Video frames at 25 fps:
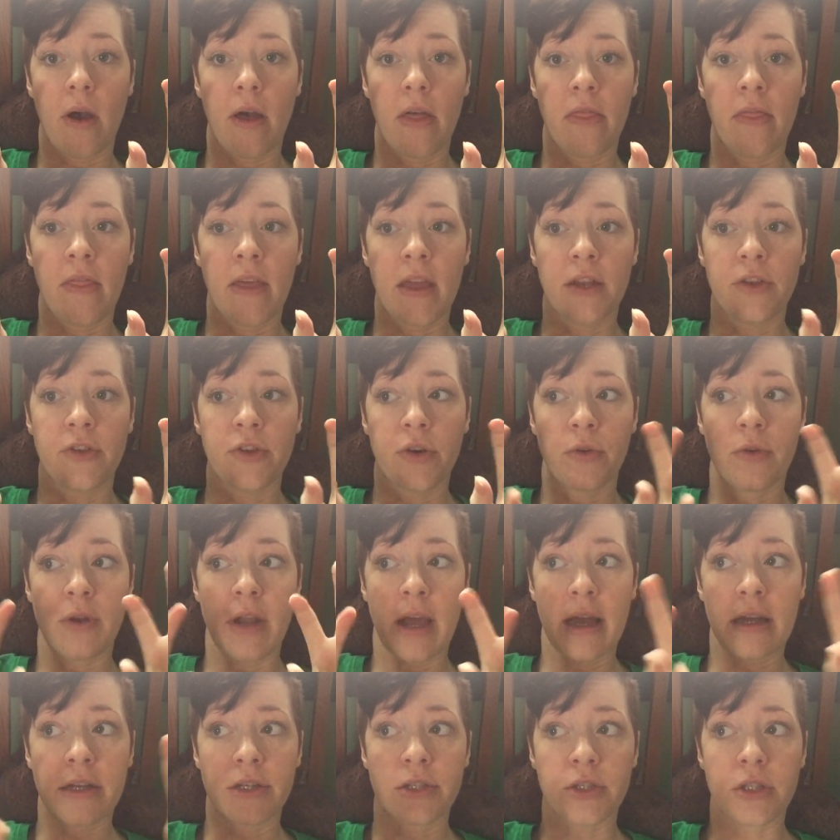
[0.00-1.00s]
They don't
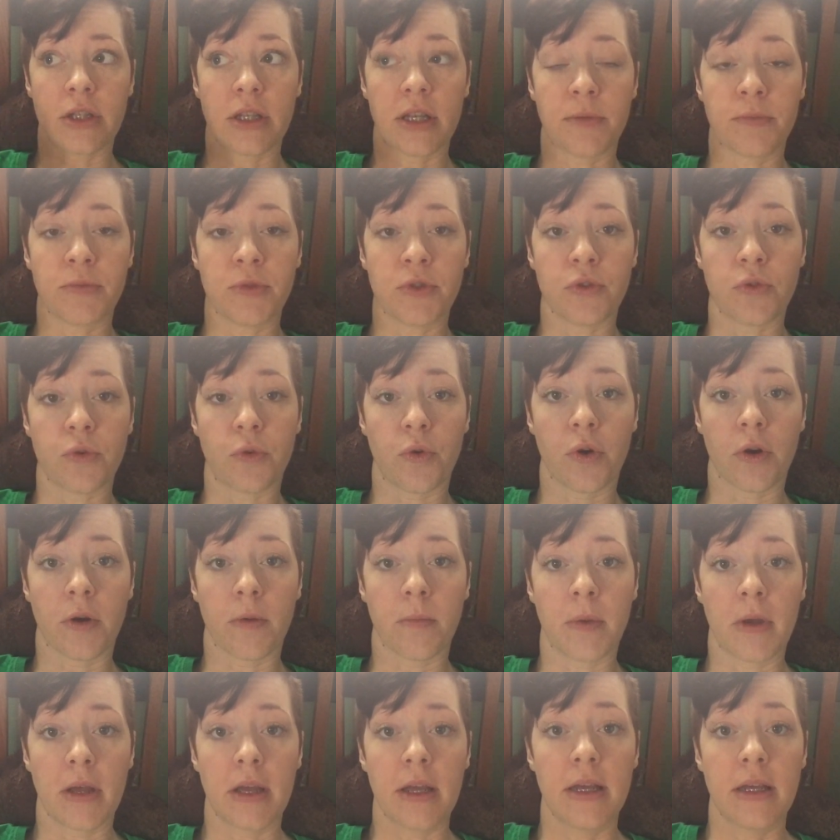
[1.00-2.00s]
actually
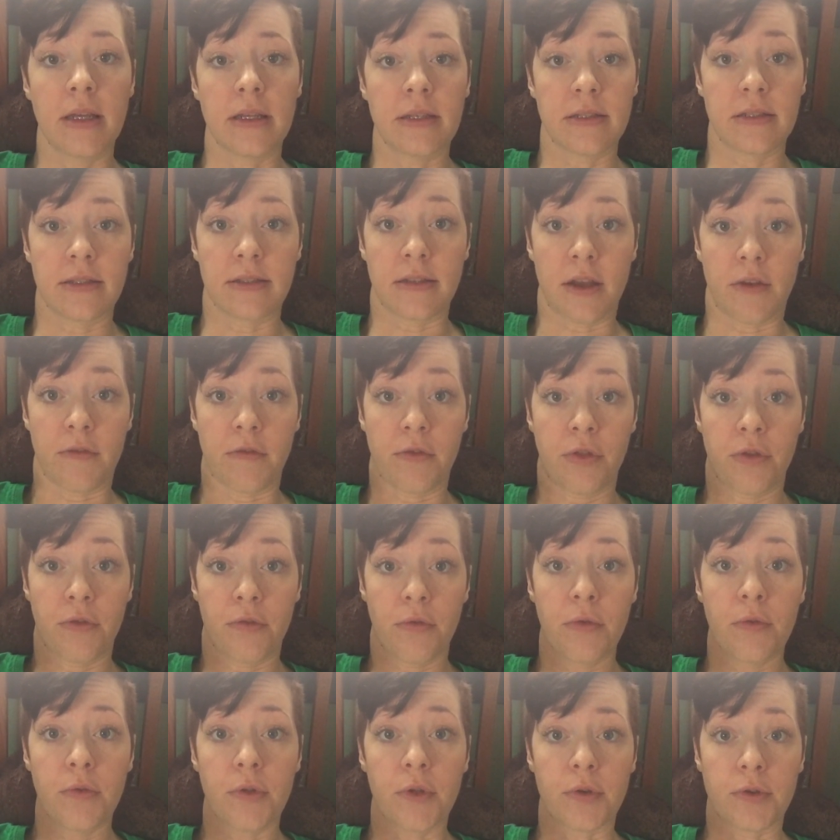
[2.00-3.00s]
absorb stuff
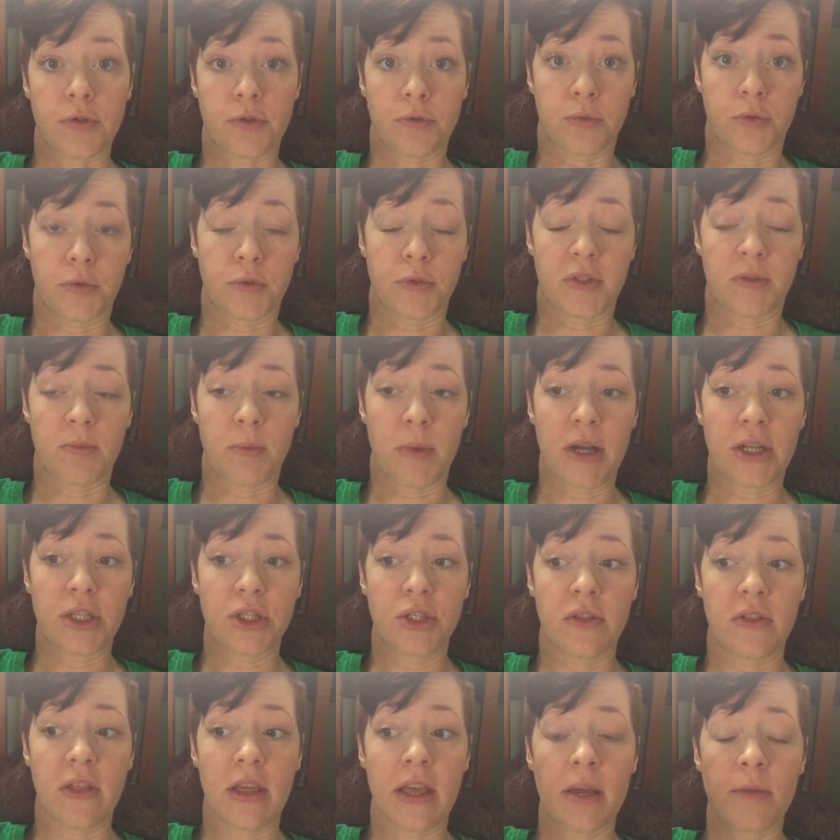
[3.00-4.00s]
through those roots
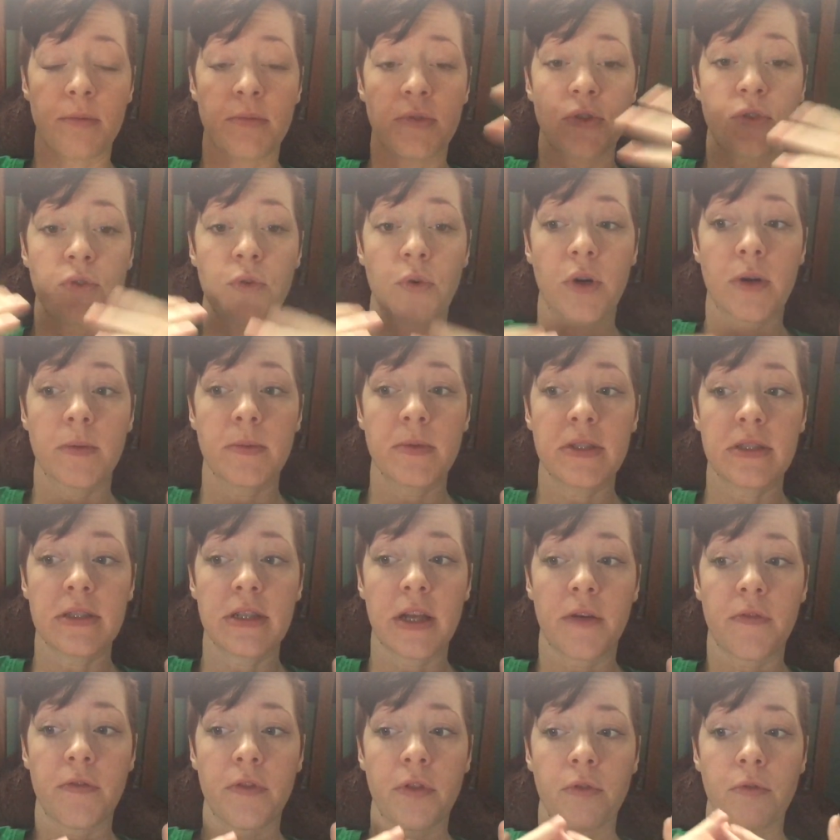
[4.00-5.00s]
much. They absorb
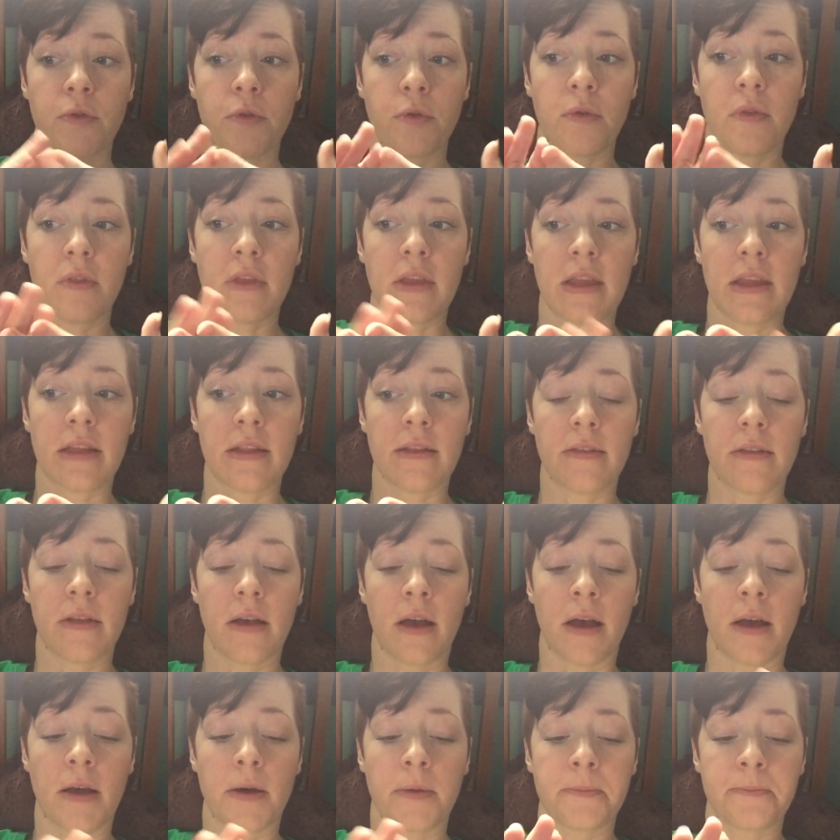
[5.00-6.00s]
stuff through the
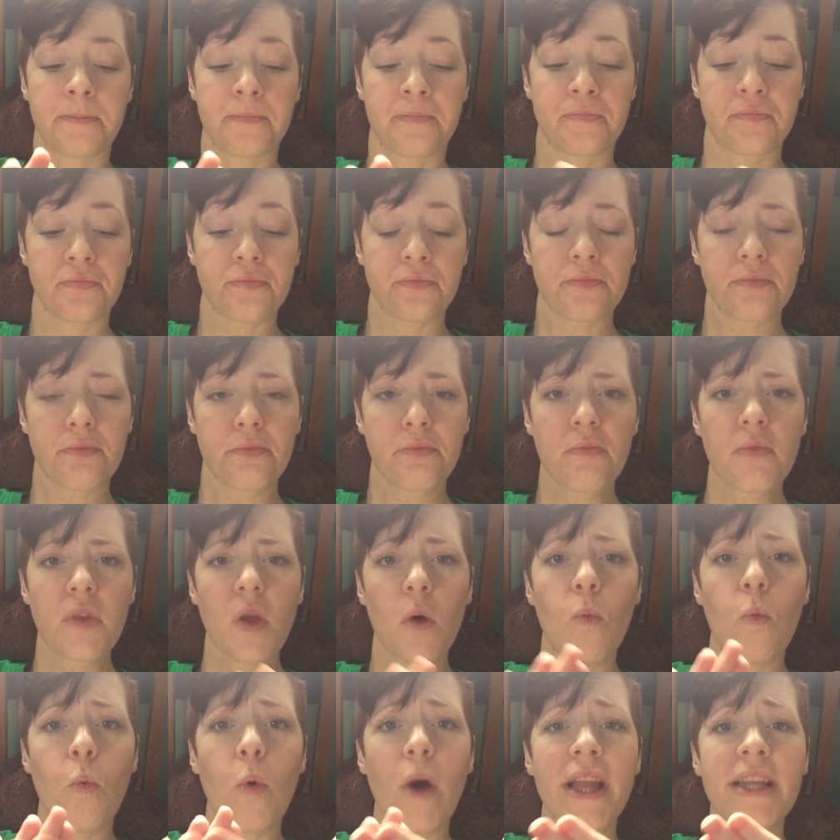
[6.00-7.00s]

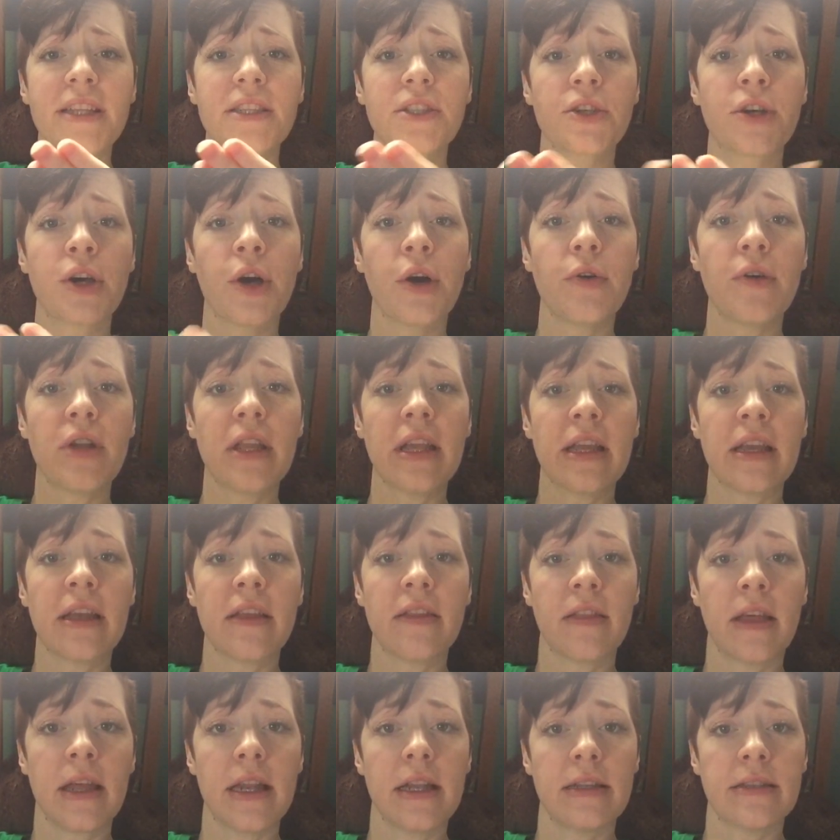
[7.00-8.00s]
white
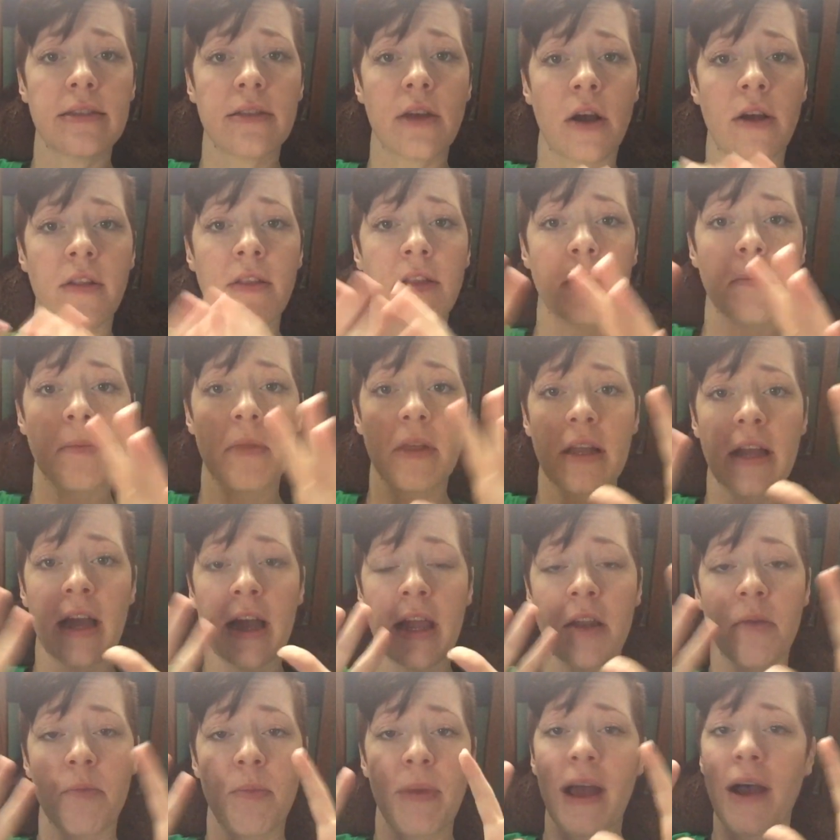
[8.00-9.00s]
coating that is on them, the
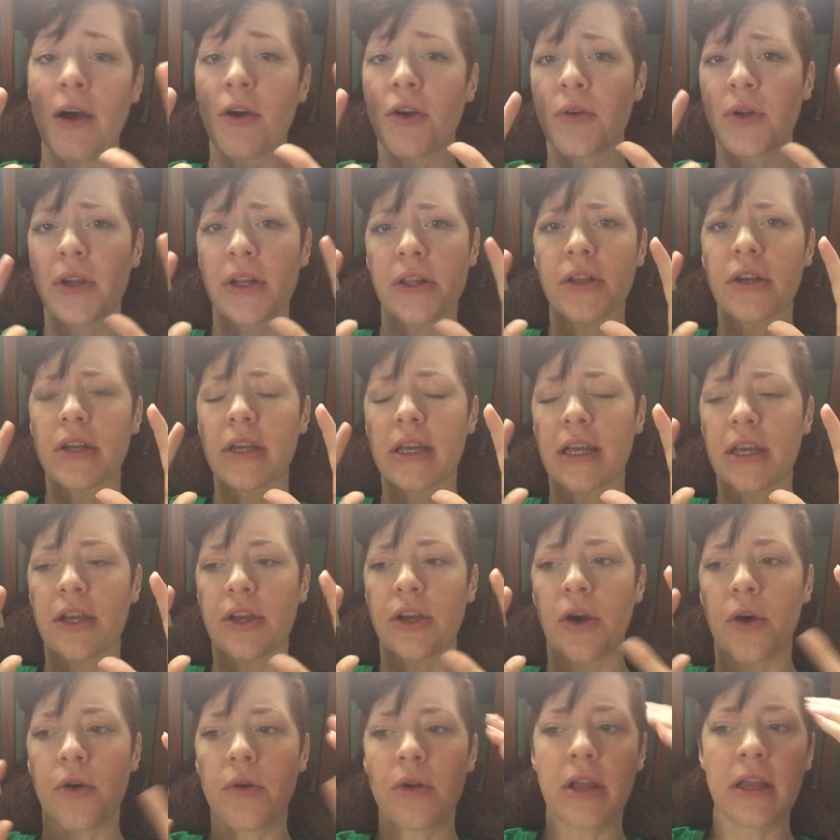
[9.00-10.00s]
kind of powdery
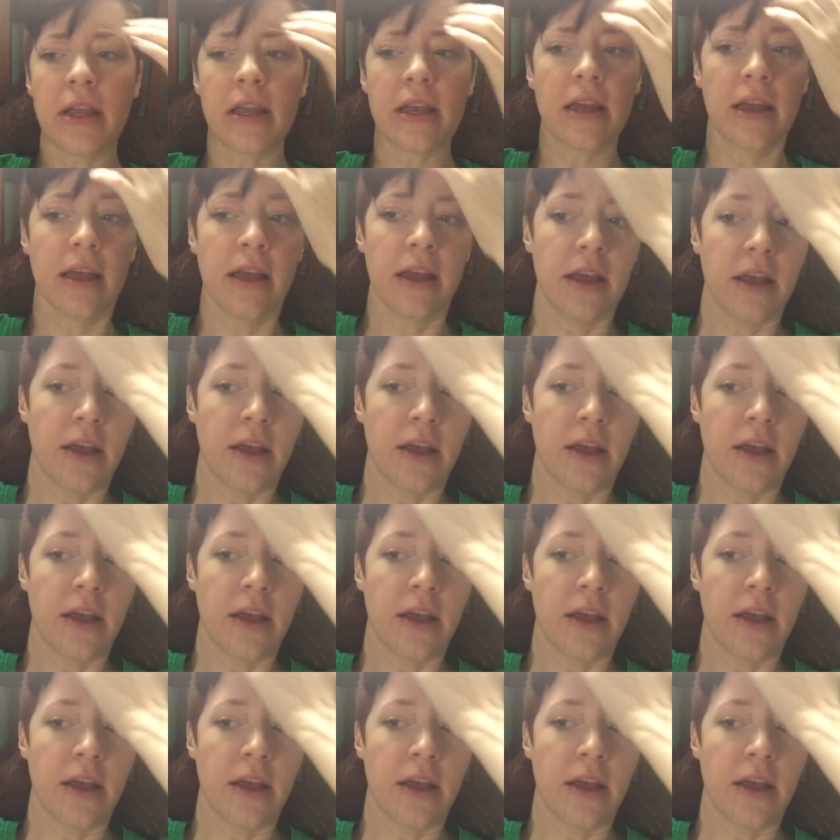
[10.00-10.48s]
looking coating.